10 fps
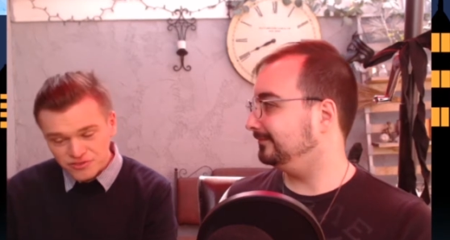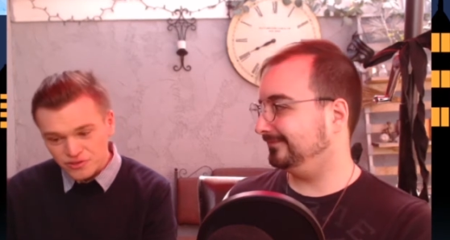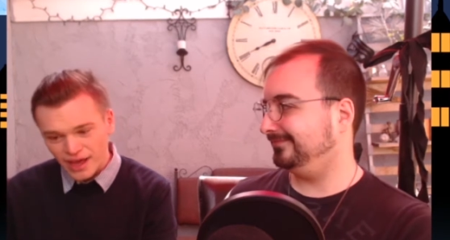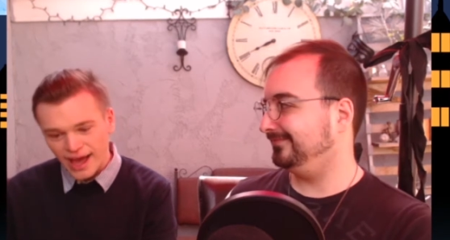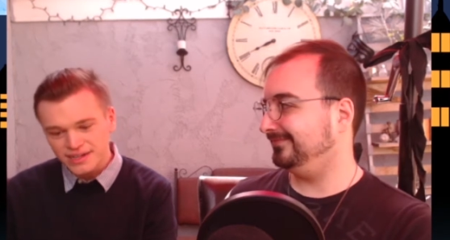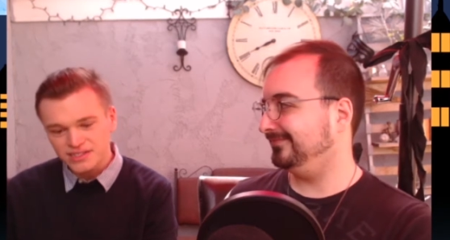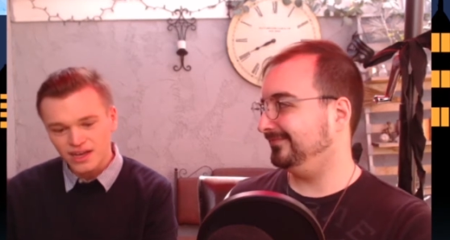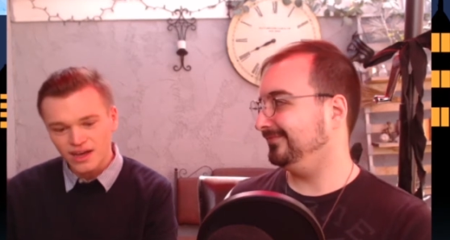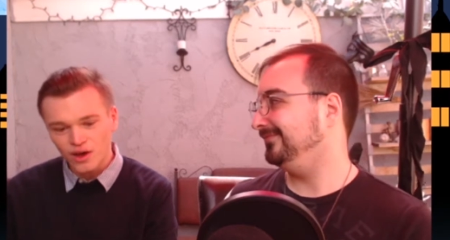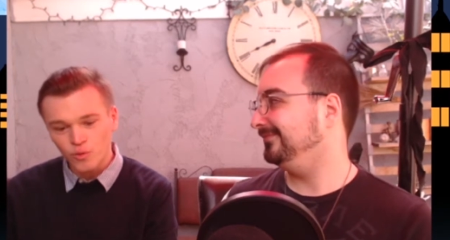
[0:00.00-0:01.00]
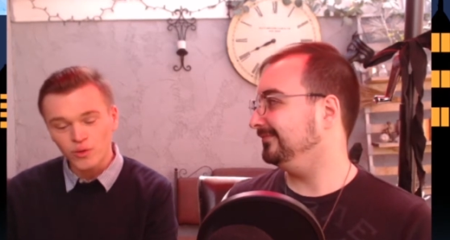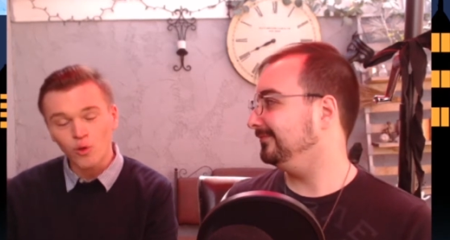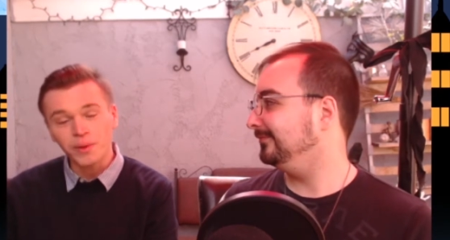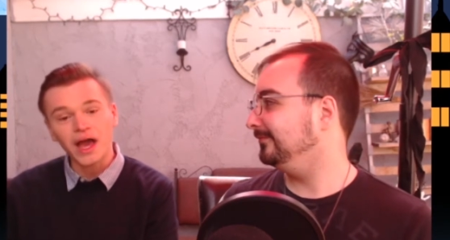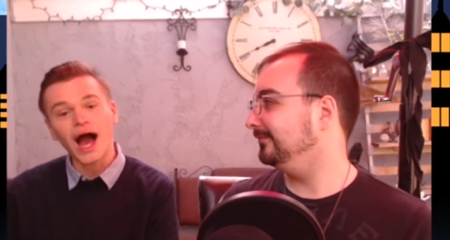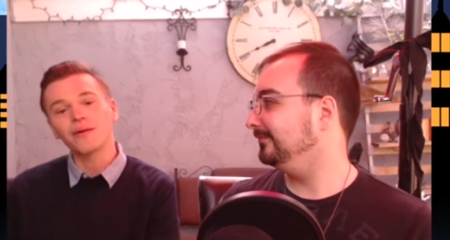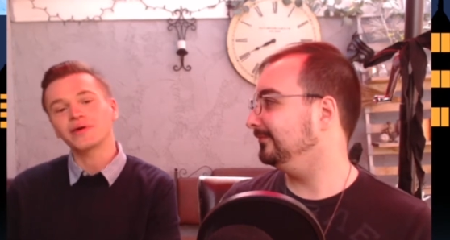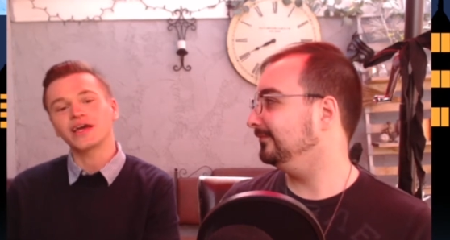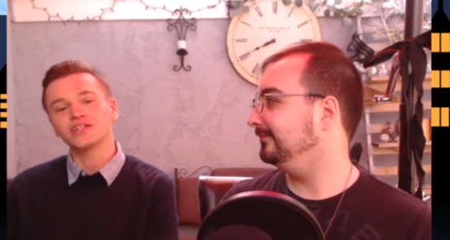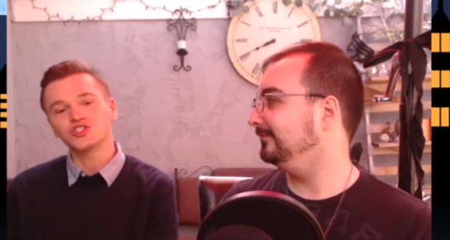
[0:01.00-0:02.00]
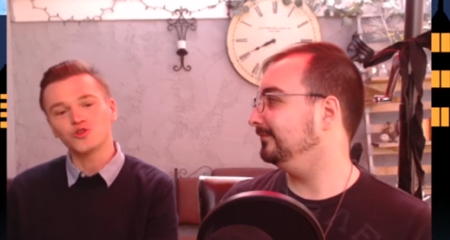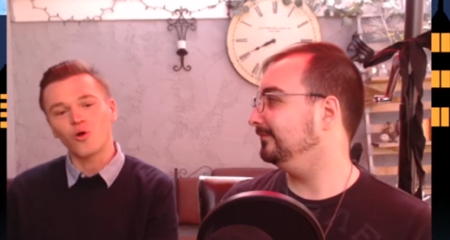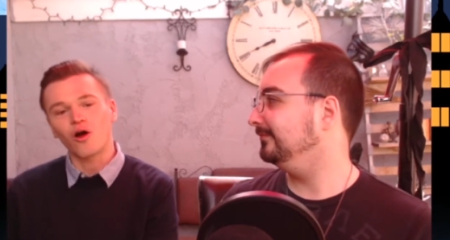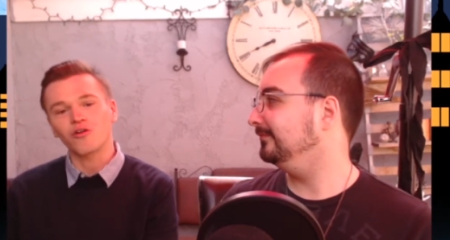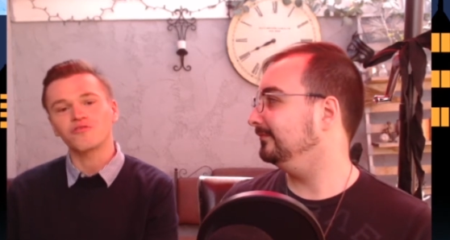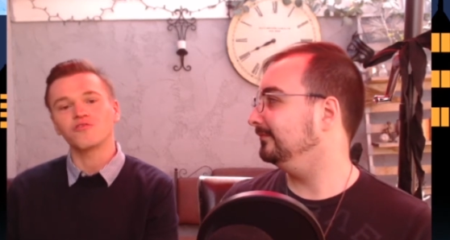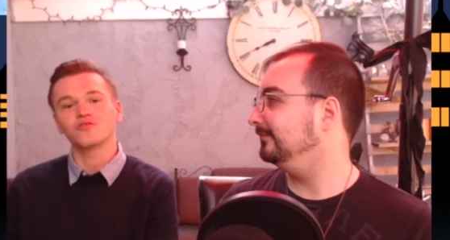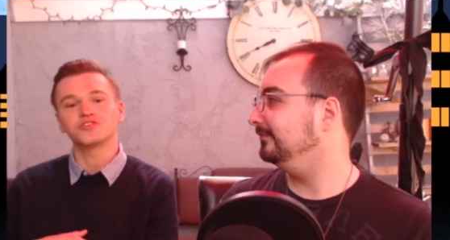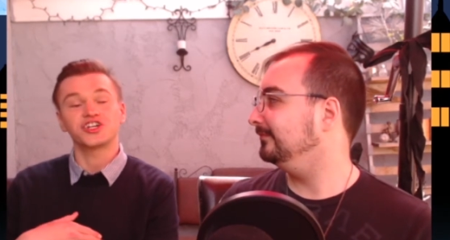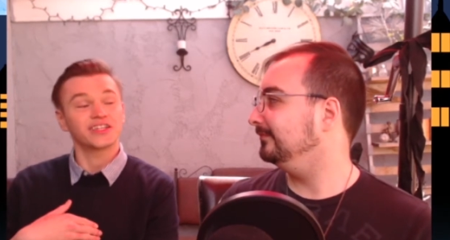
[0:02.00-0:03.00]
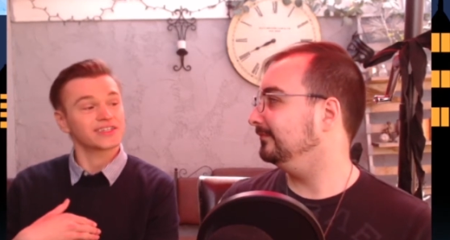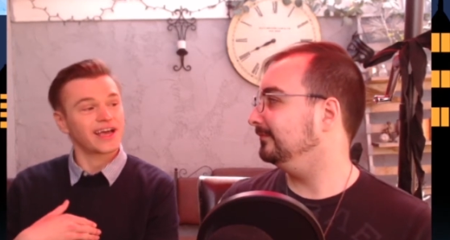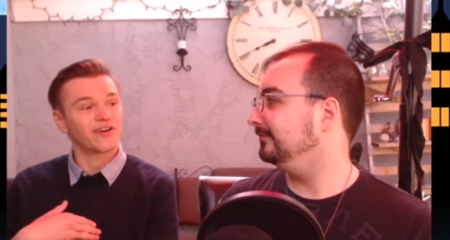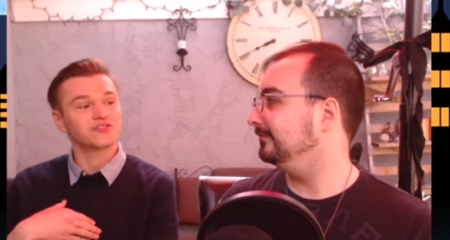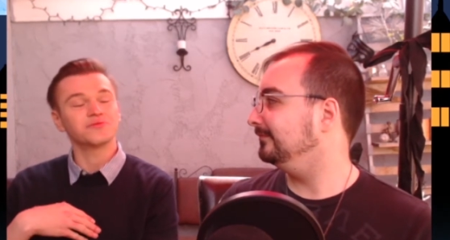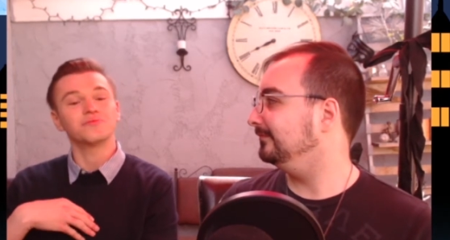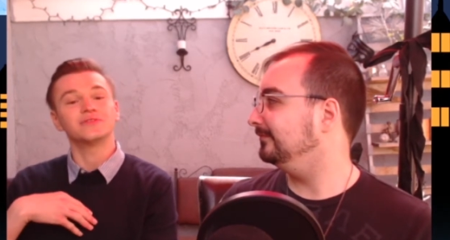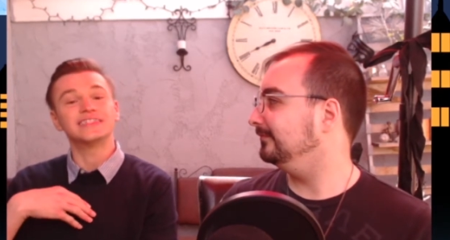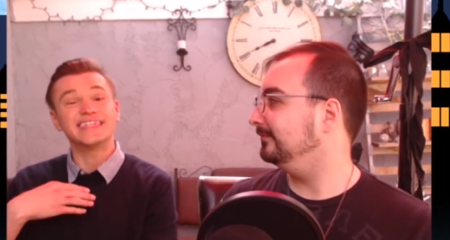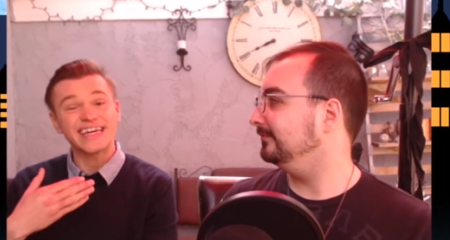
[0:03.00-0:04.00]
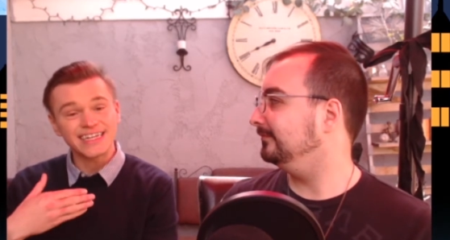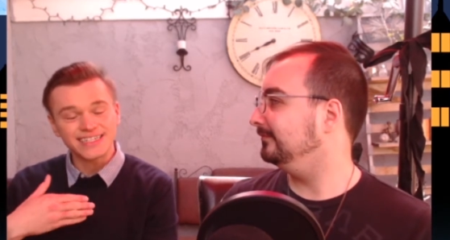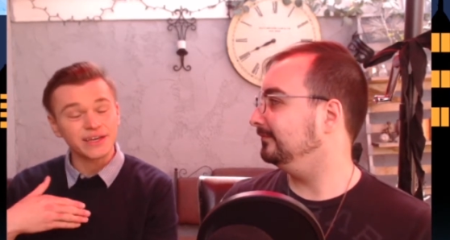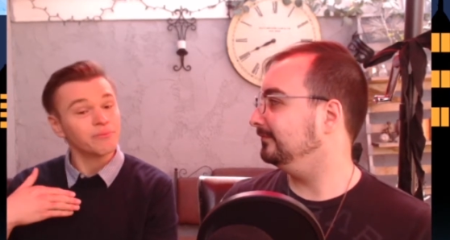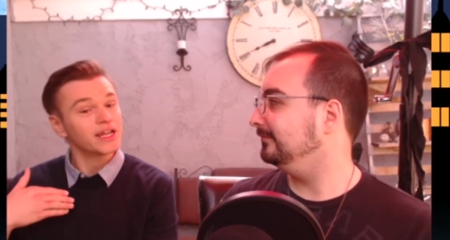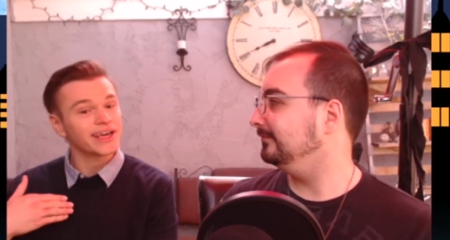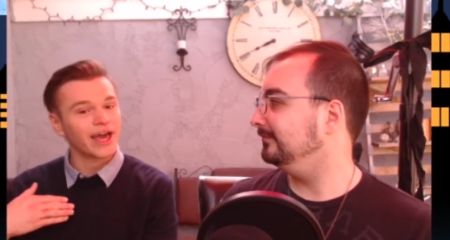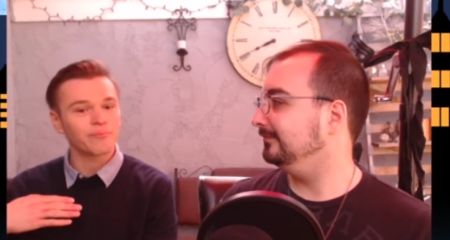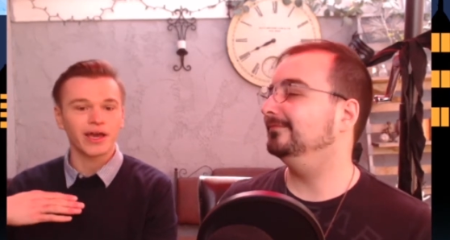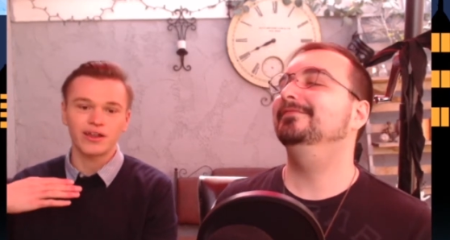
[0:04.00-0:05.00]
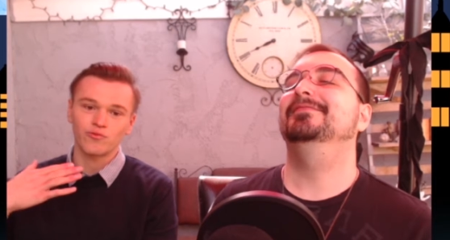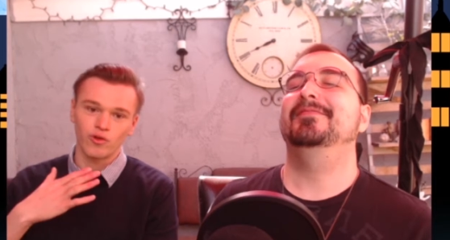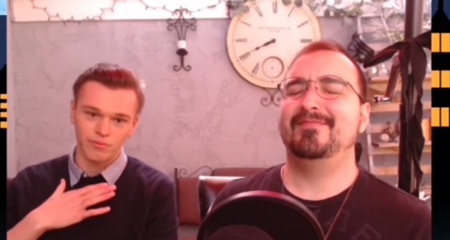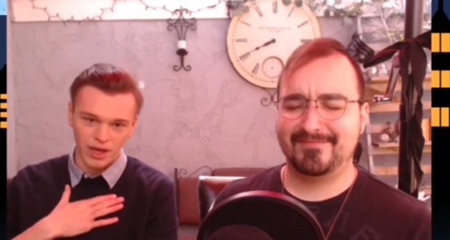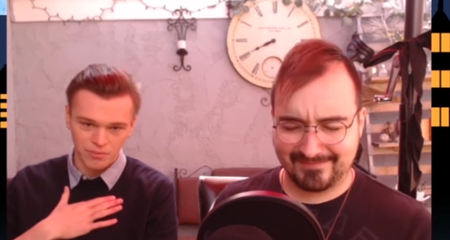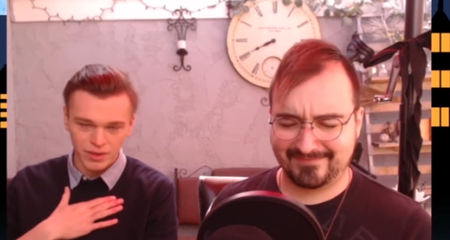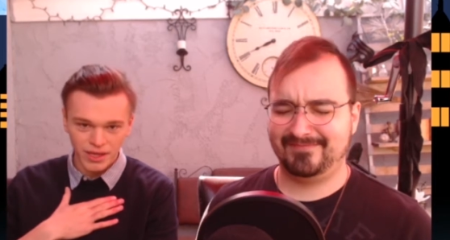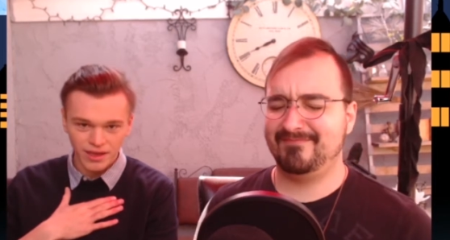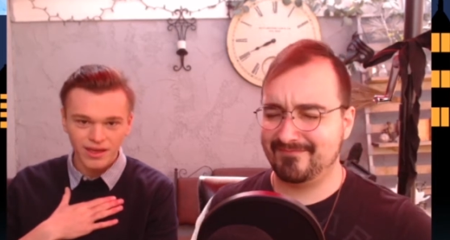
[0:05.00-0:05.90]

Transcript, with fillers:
Speaker 1: that, we will be hopping into our first Chance Encounters D&D mini campaign run by me.